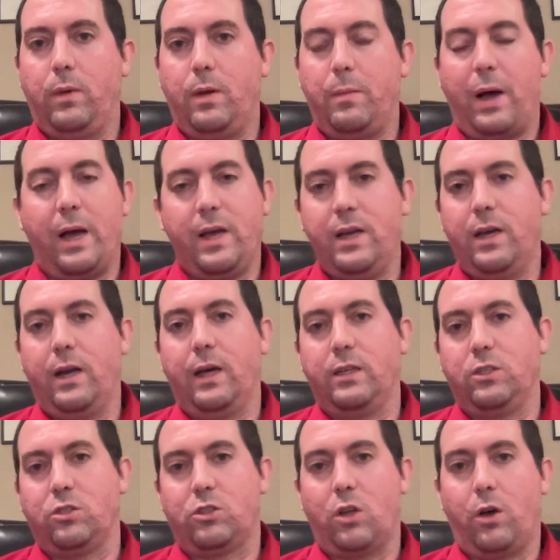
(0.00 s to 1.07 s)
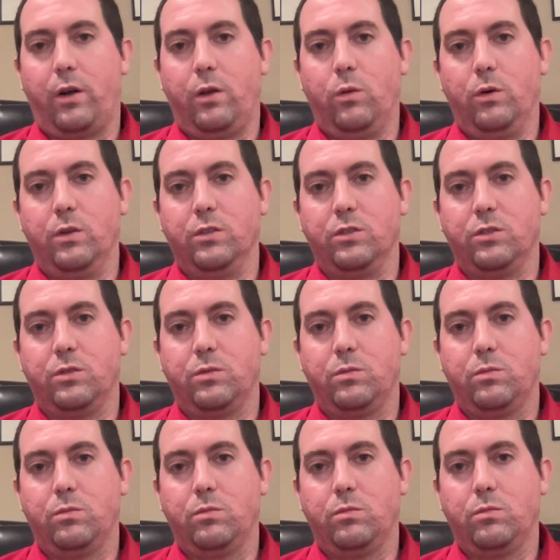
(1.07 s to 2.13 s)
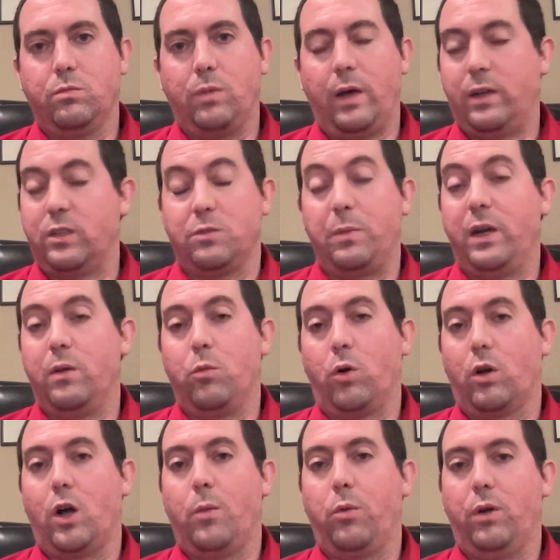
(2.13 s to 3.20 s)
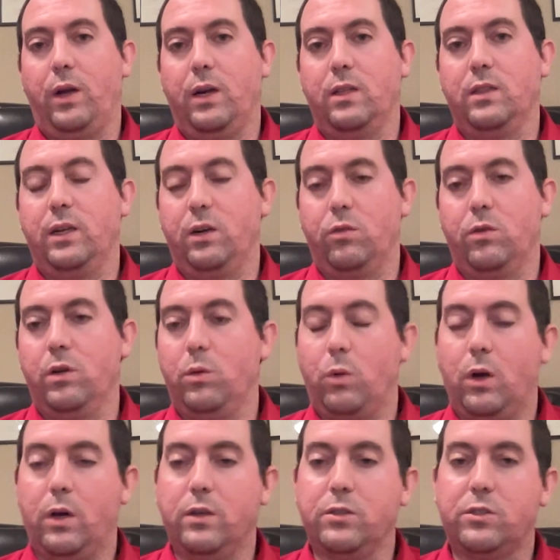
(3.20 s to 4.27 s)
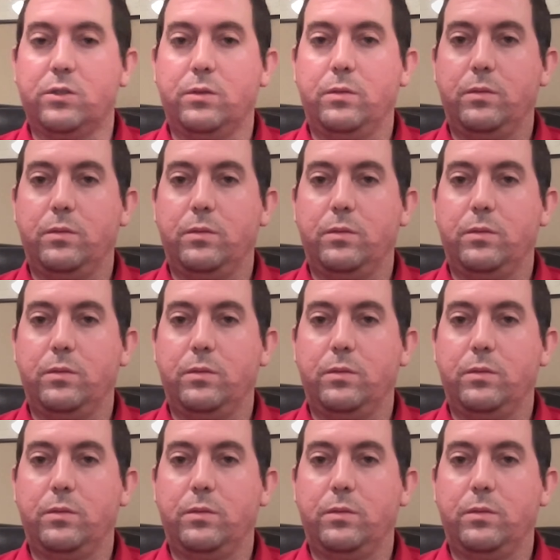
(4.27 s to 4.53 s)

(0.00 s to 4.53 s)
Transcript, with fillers: In my head, I just thought it was, I just made it more complicated than it really was.